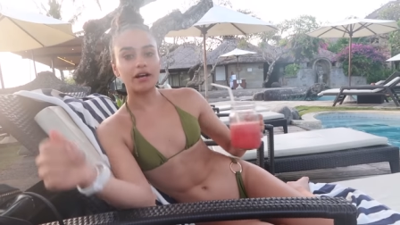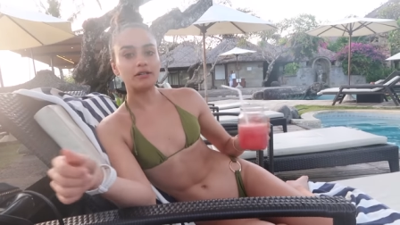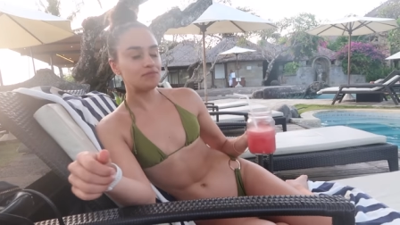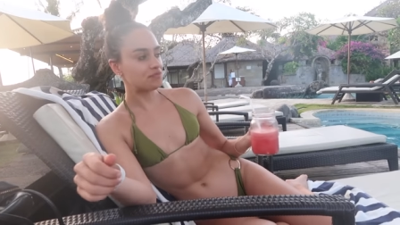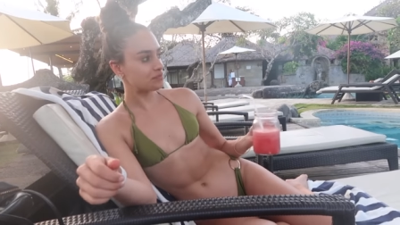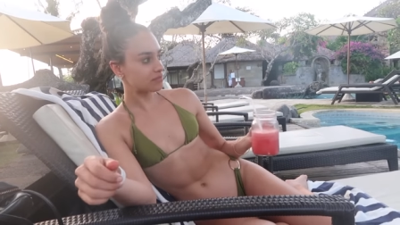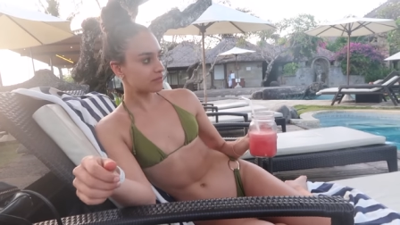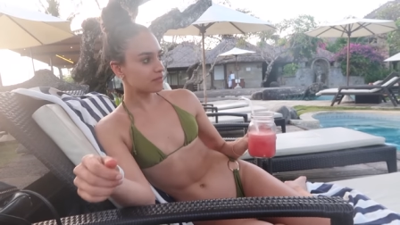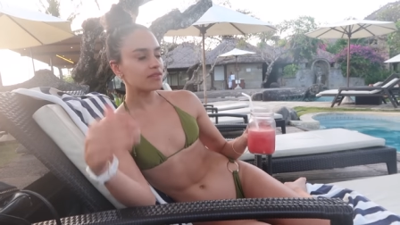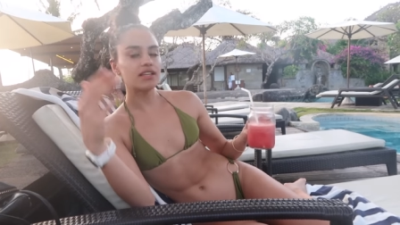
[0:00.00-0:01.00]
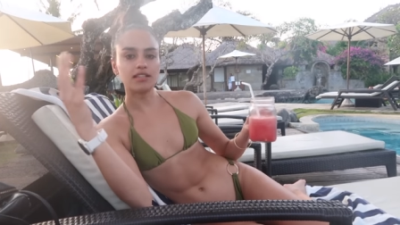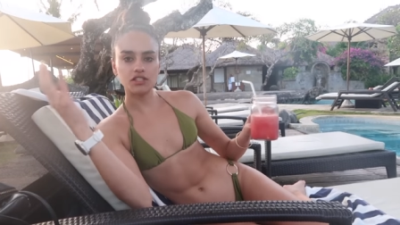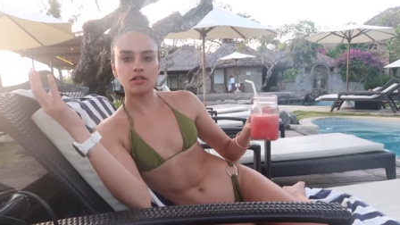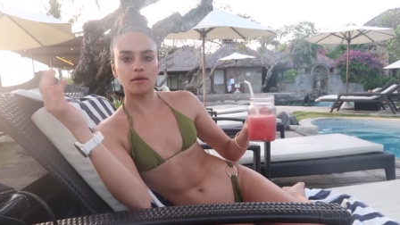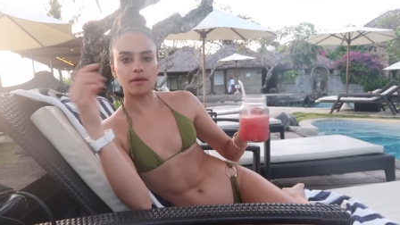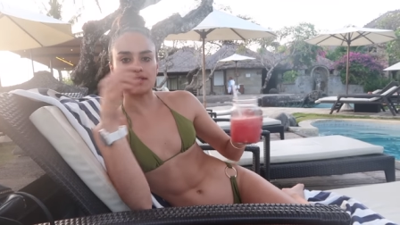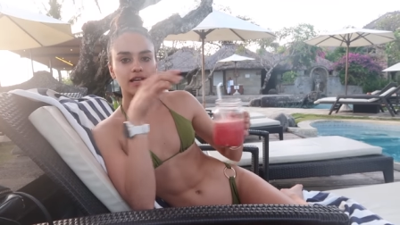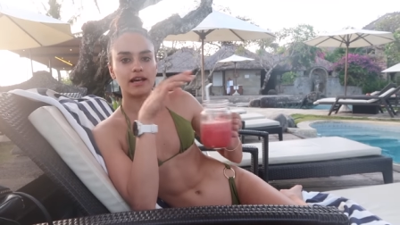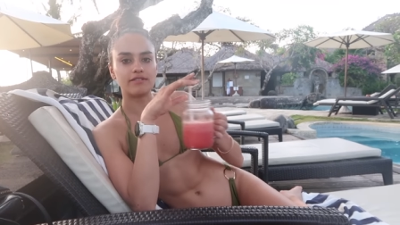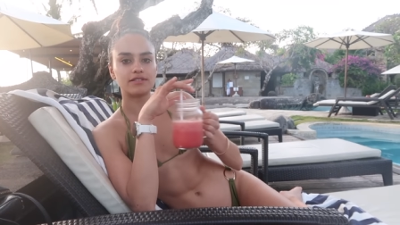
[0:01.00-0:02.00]
our legitimate best
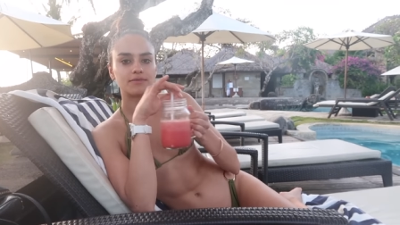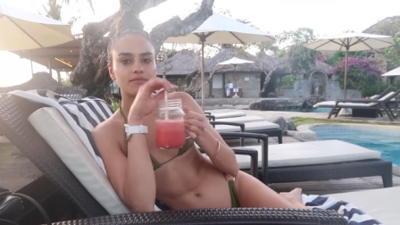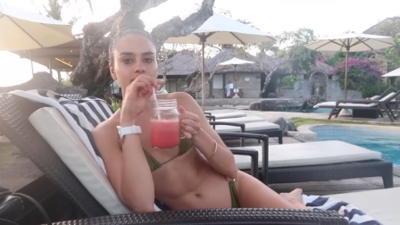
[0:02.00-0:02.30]
lives.